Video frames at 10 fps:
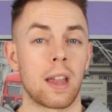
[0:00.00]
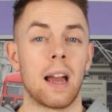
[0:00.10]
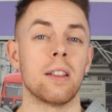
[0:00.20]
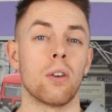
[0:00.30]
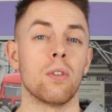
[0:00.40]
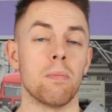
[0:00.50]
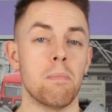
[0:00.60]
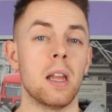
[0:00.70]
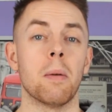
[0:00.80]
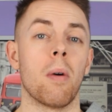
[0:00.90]
can do is
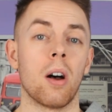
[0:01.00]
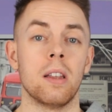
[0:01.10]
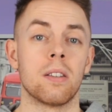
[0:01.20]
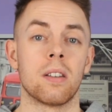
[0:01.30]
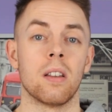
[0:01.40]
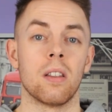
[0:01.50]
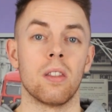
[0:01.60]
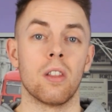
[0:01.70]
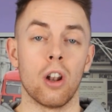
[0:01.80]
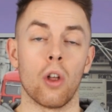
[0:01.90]
minimize
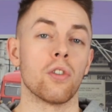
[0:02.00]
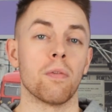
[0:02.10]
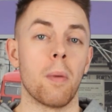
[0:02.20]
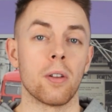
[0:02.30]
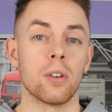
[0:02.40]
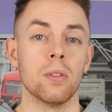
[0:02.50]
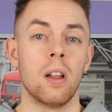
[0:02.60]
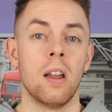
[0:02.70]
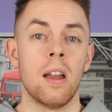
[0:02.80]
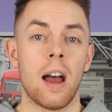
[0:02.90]
the loss of muscle
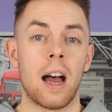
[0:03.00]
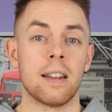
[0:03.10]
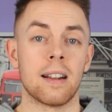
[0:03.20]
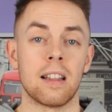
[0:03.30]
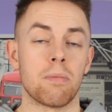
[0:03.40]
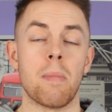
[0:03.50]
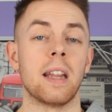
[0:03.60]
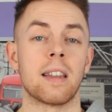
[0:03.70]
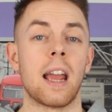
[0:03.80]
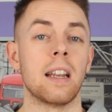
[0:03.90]
and at least
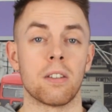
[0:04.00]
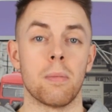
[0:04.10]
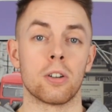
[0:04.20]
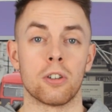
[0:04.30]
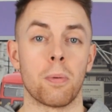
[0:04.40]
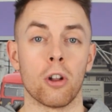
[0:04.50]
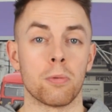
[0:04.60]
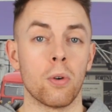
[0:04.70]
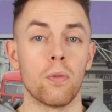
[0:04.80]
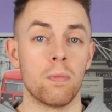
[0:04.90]
maintain as much as
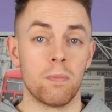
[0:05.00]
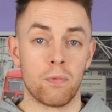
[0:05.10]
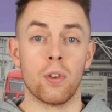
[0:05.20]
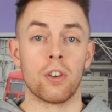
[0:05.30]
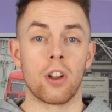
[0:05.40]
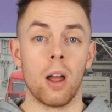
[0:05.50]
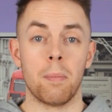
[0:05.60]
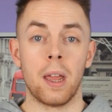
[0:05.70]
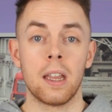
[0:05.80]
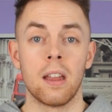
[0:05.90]
possible for the time
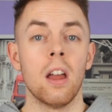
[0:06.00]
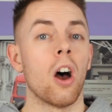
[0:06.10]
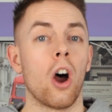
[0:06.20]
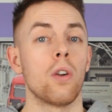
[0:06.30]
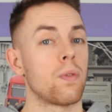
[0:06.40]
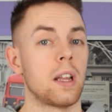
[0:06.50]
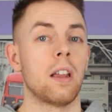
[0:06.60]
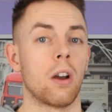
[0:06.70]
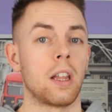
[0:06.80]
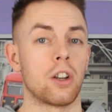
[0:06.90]
being,
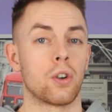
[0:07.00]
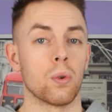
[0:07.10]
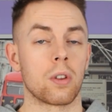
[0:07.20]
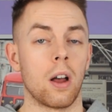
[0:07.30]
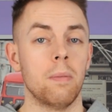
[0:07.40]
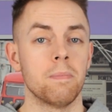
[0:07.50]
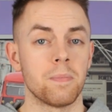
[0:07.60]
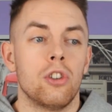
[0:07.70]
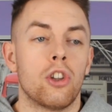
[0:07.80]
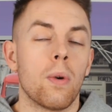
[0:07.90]
hopefully only a short time.
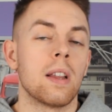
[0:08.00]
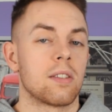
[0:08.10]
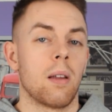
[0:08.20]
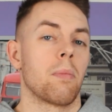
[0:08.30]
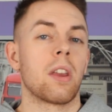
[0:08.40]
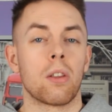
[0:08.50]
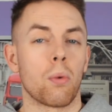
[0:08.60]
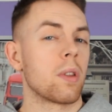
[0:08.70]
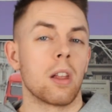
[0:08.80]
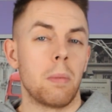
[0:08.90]
Doing something is
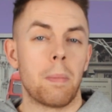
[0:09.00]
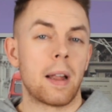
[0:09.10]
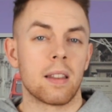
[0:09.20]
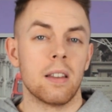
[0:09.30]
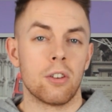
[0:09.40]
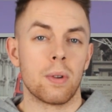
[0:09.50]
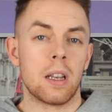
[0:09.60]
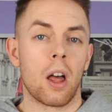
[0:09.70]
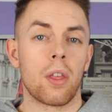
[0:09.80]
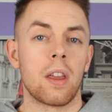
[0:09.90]
always going to be better than doing
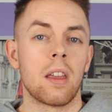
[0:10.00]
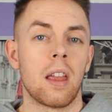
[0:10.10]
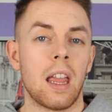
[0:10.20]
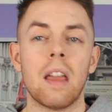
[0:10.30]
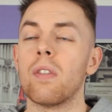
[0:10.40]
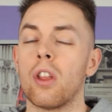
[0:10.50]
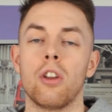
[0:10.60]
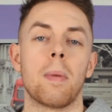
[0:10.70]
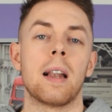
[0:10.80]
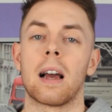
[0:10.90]
nothing, even though
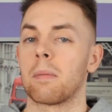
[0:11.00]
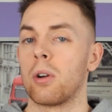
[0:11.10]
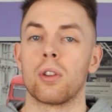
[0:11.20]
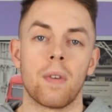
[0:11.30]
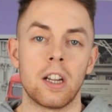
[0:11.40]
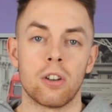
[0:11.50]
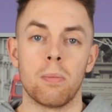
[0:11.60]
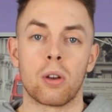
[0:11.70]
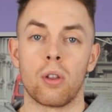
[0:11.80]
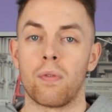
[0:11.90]
you may lack motivation
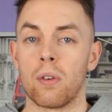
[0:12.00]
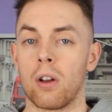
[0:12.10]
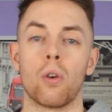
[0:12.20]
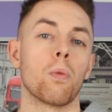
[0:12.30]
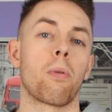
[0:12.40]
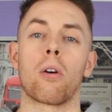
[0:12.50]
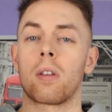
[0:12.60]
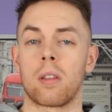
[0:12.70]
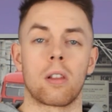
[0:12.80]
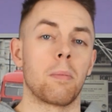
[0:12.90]
because you feel like all
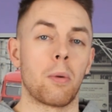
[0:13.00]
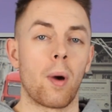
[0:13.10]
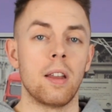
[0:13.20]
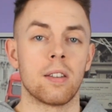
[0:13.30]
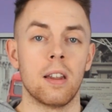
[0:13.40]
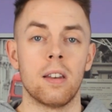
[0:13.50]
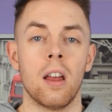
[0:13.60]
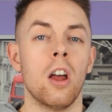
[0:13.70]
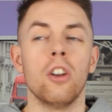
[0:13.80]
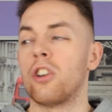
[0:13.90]
progress is going to be
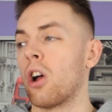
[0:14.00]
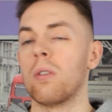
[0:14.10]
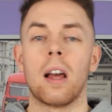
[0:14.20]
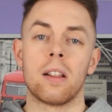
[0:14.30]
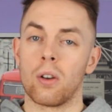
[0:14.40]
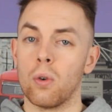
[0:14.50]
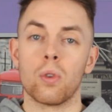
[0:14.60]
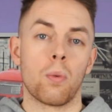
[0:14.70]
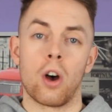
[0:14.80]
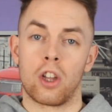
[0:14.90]
wasted. Don't let all
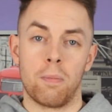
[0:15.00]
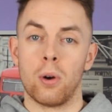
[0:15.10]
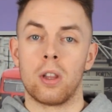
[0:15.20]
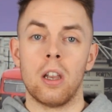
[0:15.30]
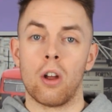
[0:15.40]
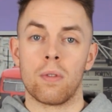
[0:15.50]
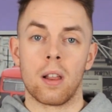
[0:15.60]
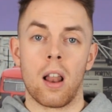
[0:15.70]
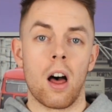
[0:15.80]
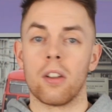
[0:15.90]
the work you've put in over
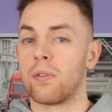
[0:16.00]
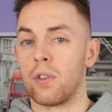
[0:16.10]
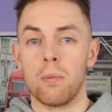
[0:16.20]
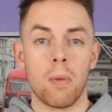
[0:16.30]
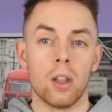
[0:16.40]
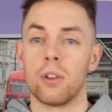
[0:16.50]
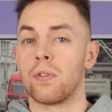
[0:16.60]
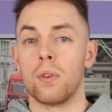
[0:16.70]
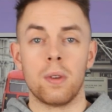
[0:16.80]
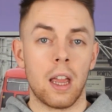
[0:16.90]
the last few months,
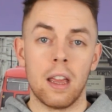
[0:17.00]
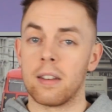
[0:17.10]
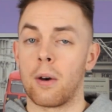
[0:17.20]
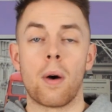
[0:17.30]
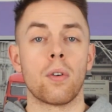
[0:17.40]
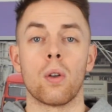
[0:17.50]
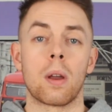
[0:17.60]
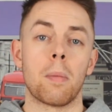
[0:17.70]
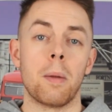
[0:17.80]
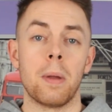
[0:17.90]
few years, however
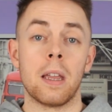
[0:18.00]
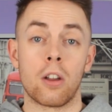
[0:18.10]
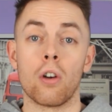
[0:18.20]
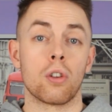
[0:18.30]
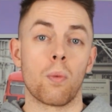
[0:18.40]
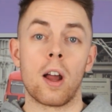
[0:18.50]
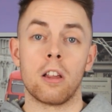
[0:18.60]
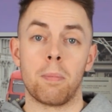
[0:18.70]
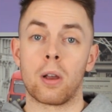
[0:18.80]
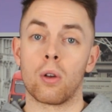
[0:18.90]
long it may be, go to
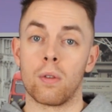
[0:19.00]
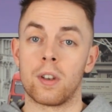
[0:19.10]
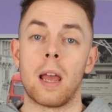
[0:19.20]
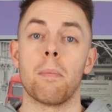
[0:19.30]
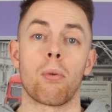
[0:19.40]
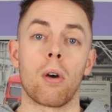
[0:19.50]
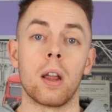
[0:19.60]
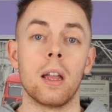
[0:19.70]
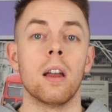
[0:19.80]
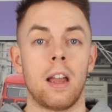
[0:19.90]
waste because of a
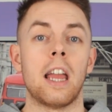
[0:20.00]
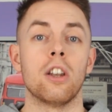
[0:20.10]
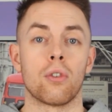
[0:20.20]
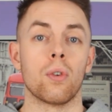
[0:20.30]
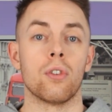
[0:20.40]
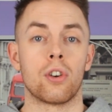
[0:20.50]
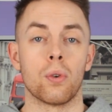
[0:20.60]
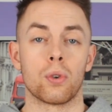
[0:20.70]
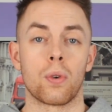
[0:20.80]
temporary hindrance to your